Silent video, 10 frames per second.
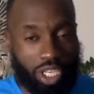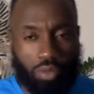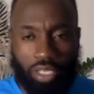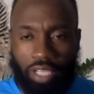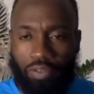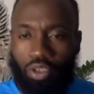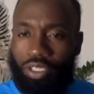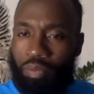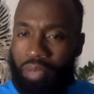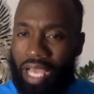But they've got the
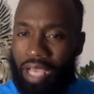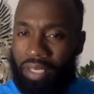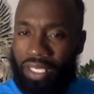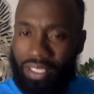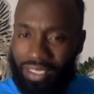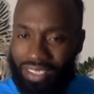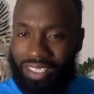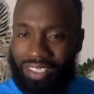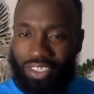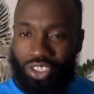black men
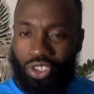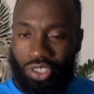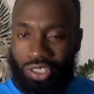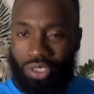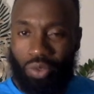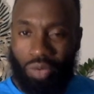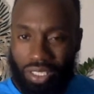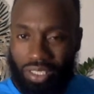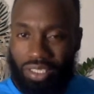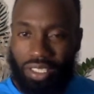singing the songs to
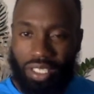us.